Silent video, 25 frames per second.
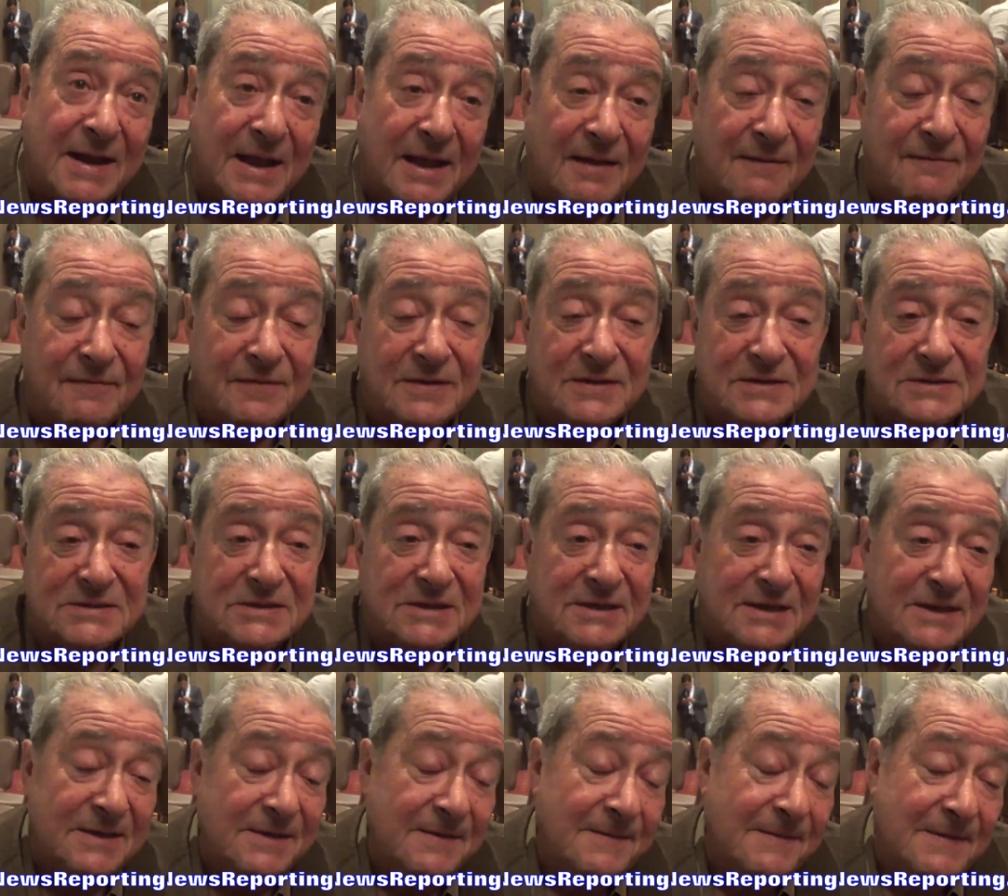
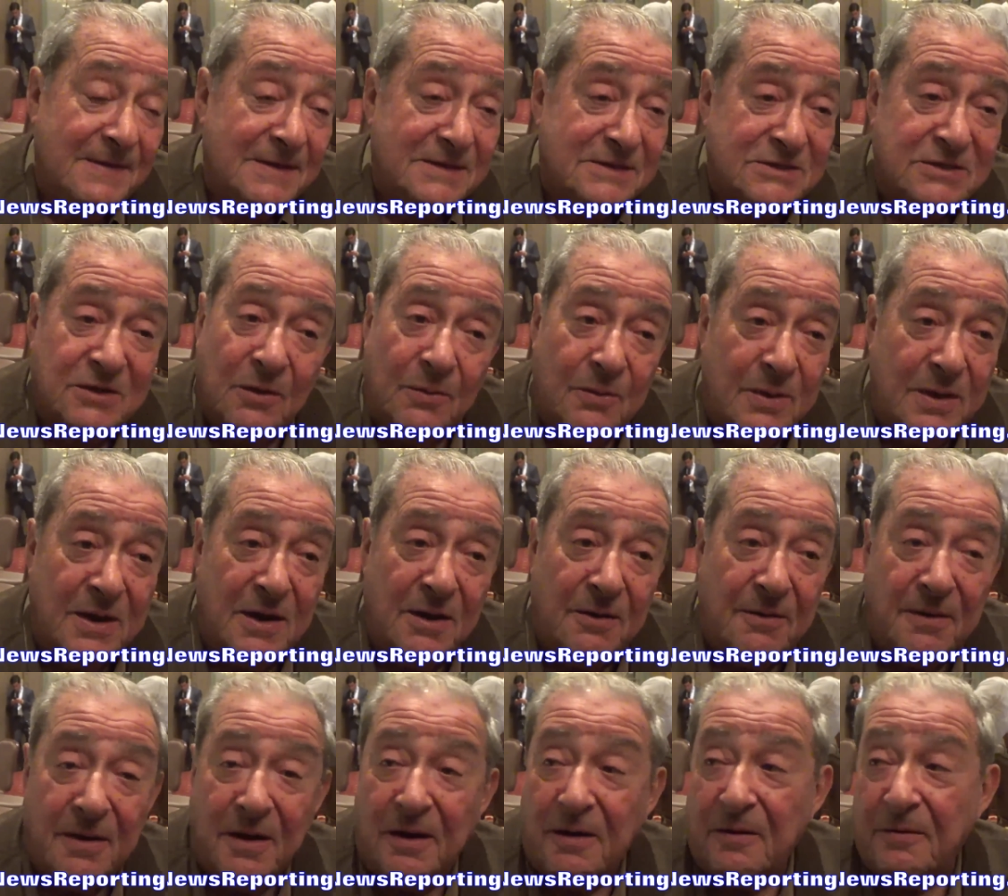obviously. So we
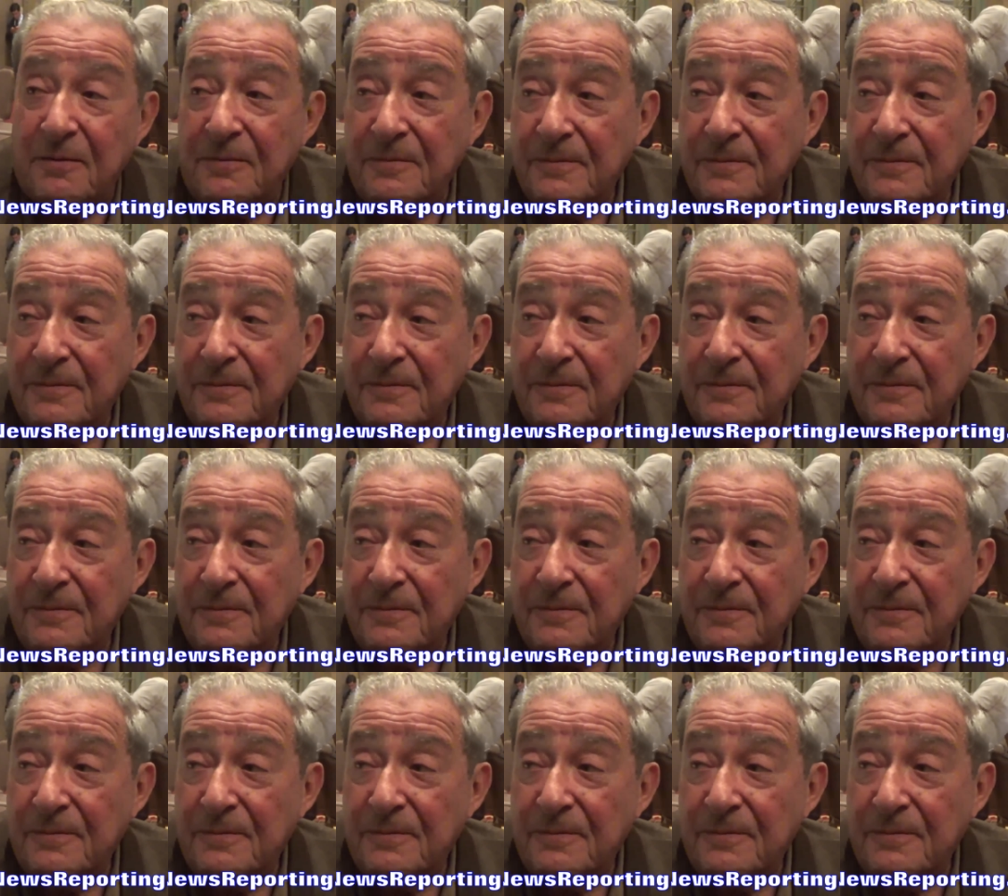don't know.